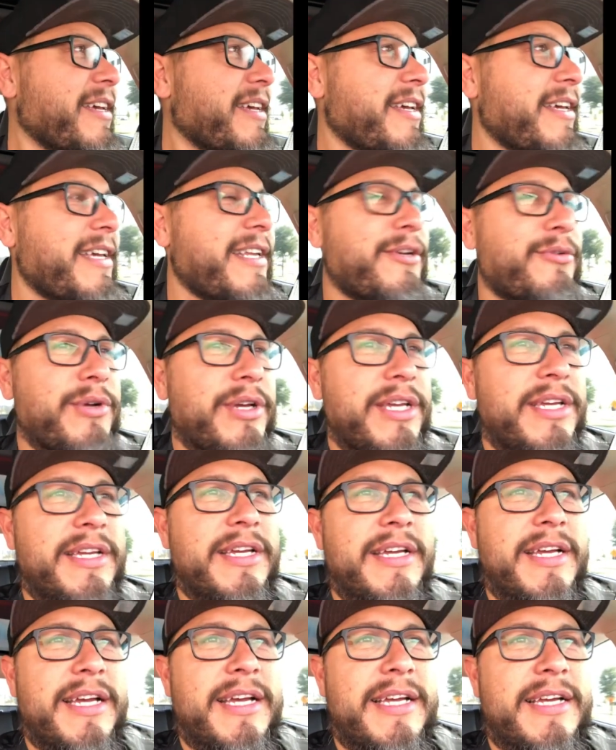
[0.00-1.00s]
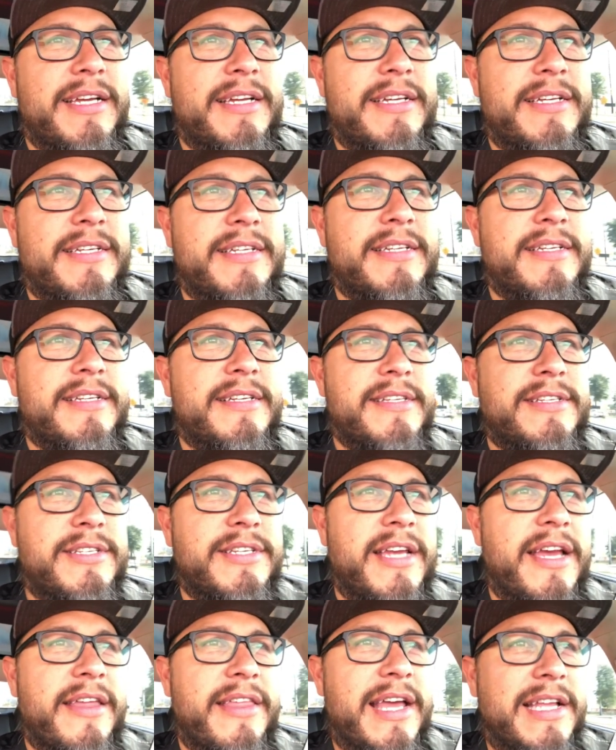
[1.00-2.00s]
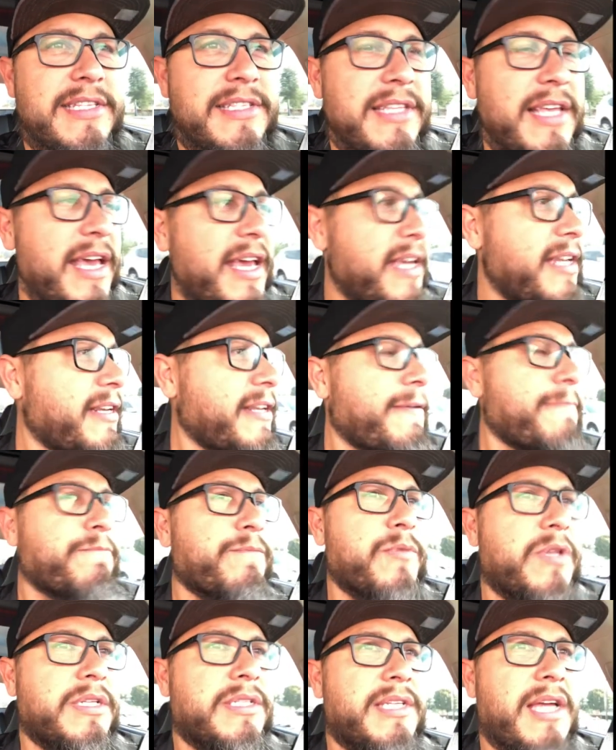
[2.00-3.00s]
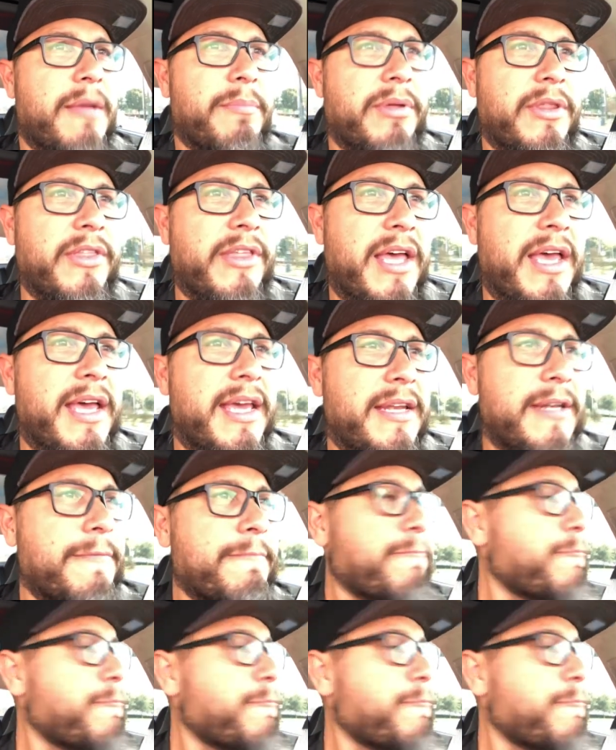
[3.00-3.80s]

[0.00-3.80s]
Anyway, so yeah, that's that. On top of that,